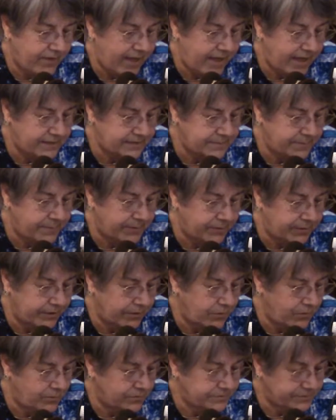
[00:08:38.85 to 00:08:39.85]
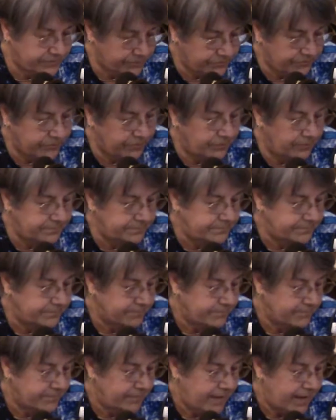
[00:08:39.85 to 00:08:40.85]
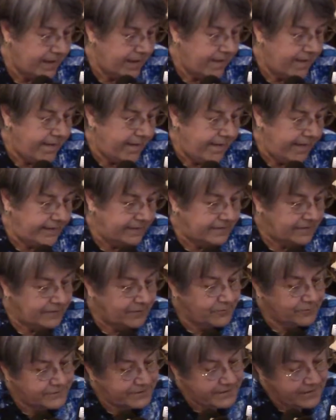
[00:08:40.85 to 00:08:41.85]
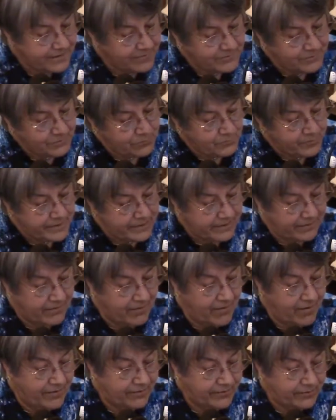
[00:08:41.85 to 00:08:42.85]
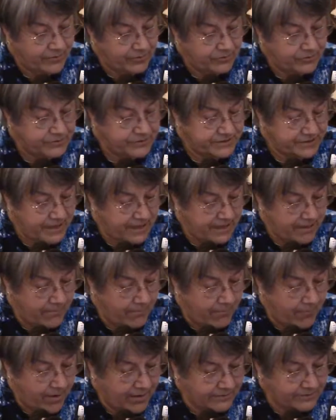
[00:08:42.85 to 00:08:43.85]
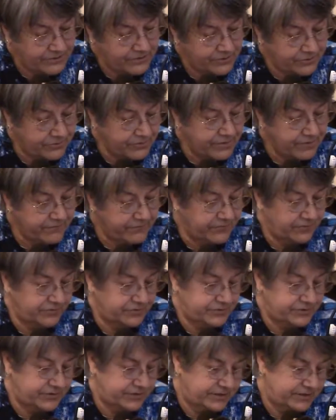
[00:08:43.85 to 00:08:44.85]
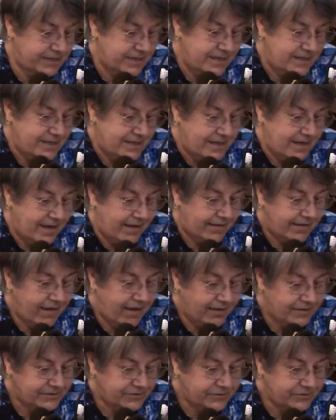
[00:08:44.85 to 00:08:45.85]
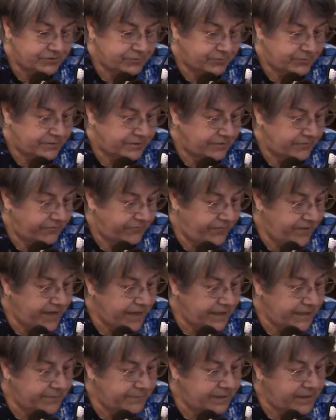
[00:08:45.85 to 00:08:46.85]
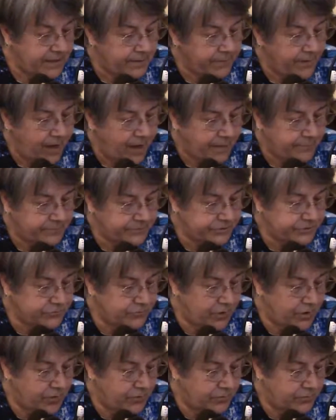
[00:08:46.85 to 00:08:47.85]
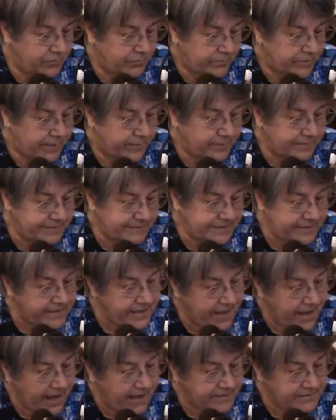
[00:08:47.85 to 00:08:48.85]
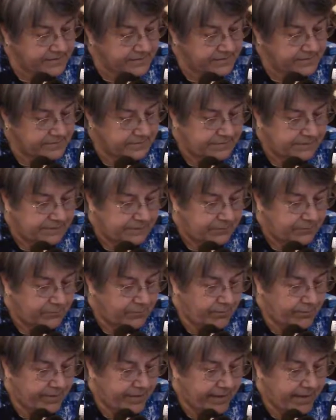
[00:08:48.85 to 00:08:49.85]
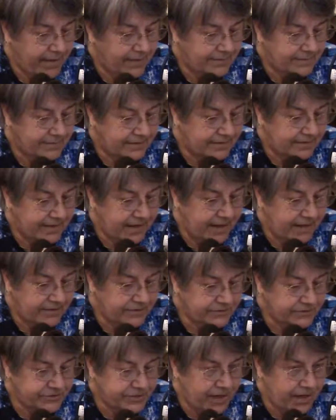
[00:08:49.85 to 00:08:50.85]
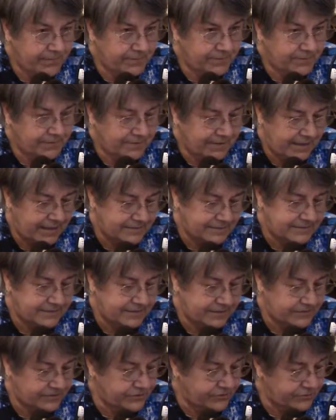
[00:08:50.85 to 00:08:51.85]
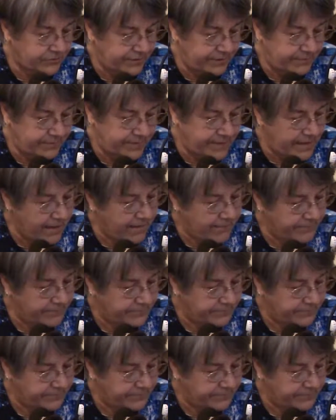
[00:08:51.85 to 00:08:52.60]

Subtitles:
Asbury Circle. And closing out the week on Thursday, March 31st, a concert with the famed hip-hop duo Rebel Diaz will be held at Cannon Chapel at 6:30 p.m.